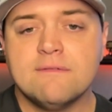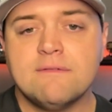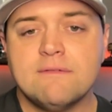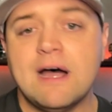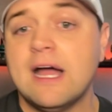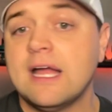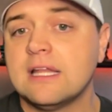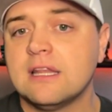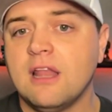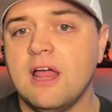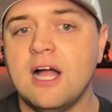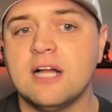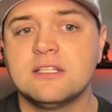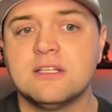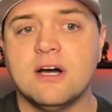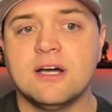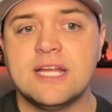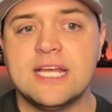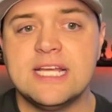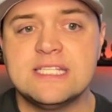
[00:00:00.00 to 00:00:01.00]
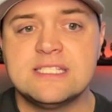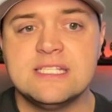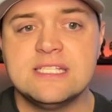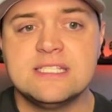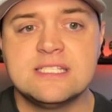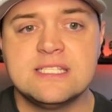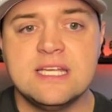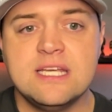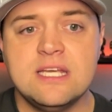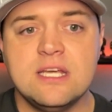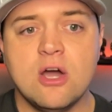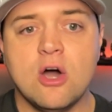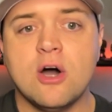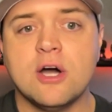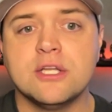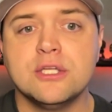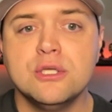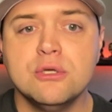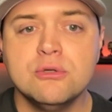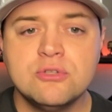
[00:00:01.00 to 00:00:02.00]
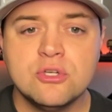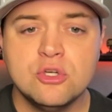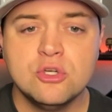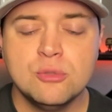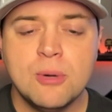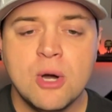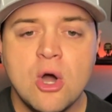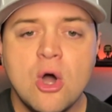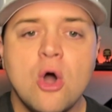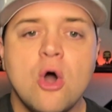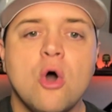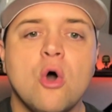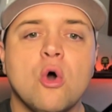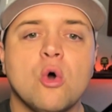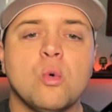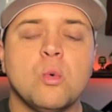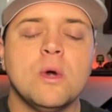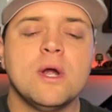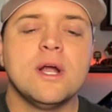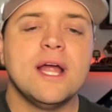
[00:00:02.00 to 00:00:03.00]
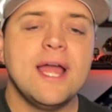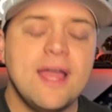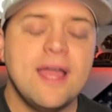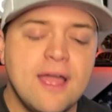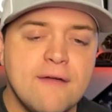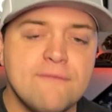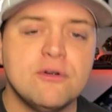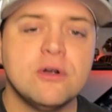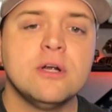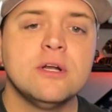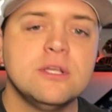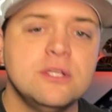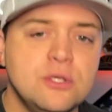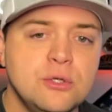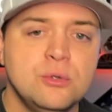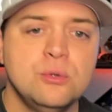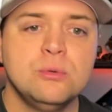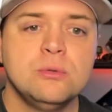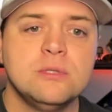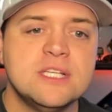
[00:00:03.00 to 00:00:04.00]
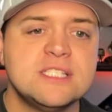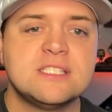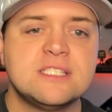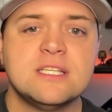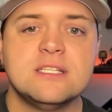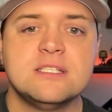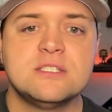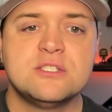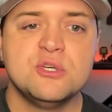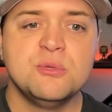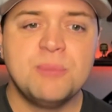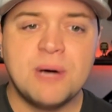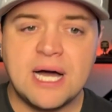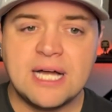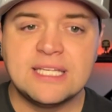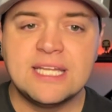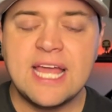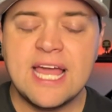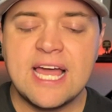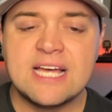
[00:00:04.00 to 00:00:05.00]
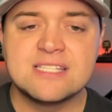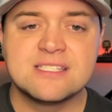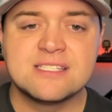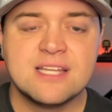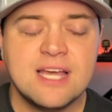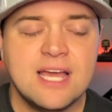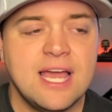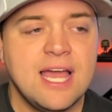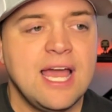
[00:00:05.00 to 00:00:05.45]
Find Locked On ACC on YouTube or wherever you listen to podcasts.